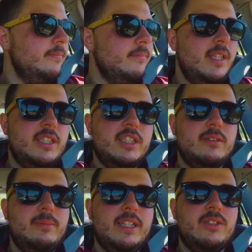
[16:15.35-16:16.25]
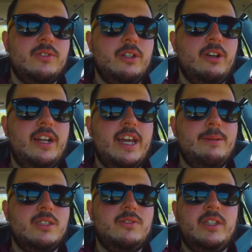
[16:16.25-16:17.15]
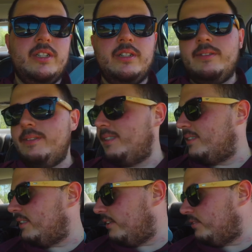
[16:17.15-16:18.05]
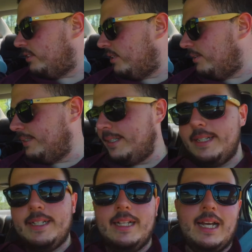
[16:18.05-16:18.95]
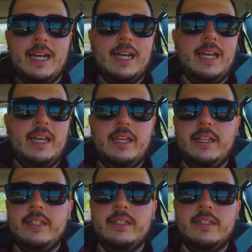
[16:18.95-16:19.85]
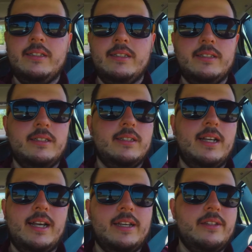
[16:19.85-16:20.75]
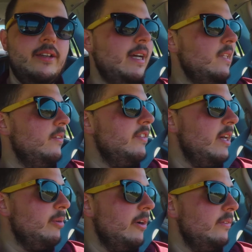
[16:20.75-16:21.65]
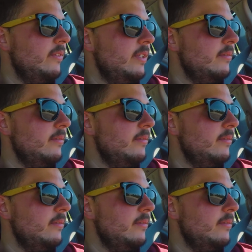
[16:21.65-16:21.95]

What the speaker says: it just makes for a great atmosphere and stuff. So I love that part of it.